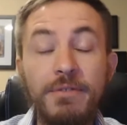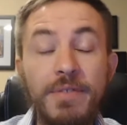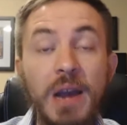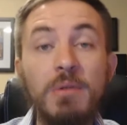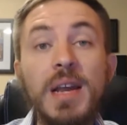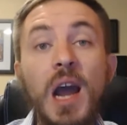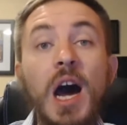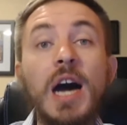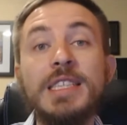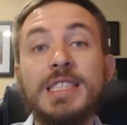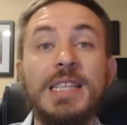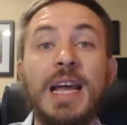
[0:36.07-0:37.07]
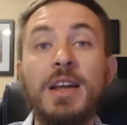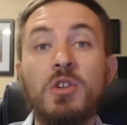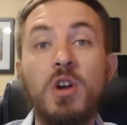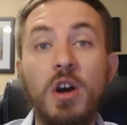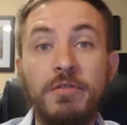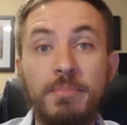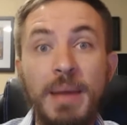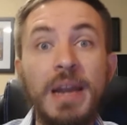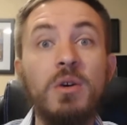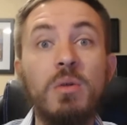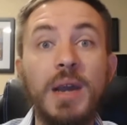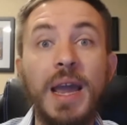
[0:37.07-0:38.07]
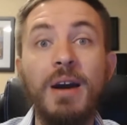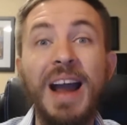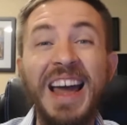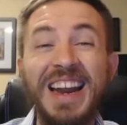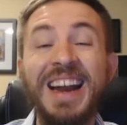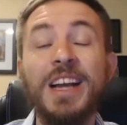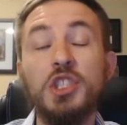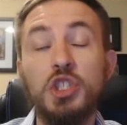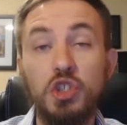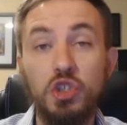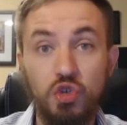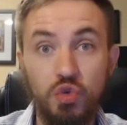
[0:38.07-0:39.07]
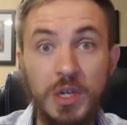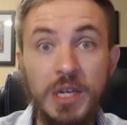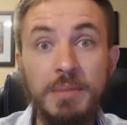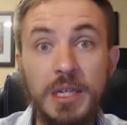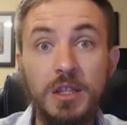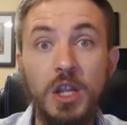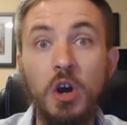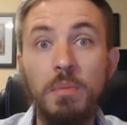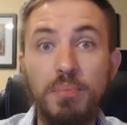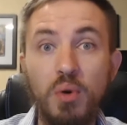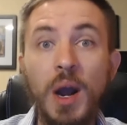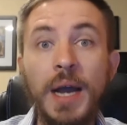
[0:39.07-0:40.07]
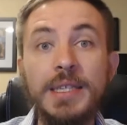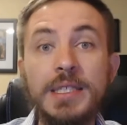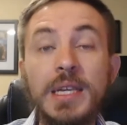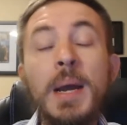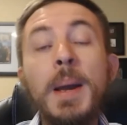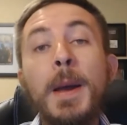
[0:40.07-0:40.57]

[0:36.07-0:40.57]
very high standard of medical care at an extremely low price,